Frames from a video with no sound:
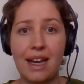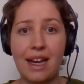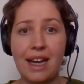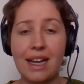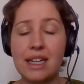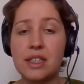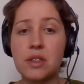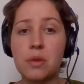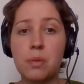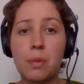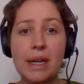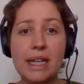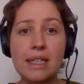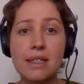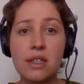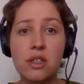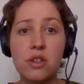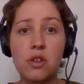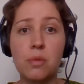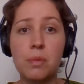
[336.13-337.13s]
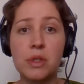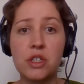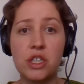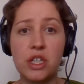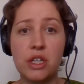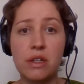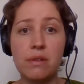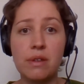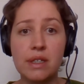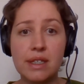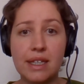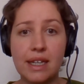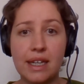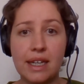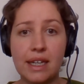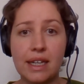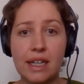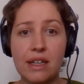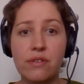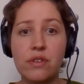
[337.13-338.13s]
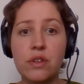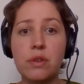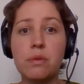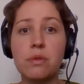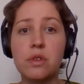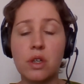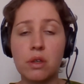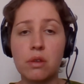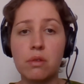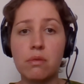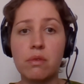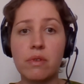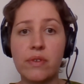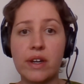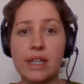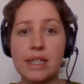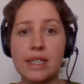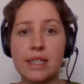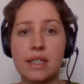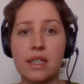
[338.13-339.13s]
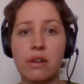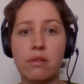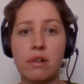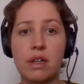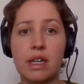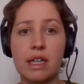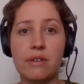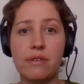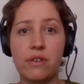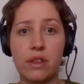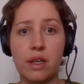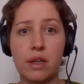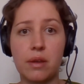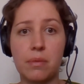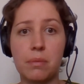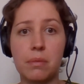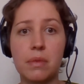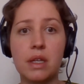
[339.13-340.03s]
and it's a wasted opportunity if you don't revise thoroughly for them.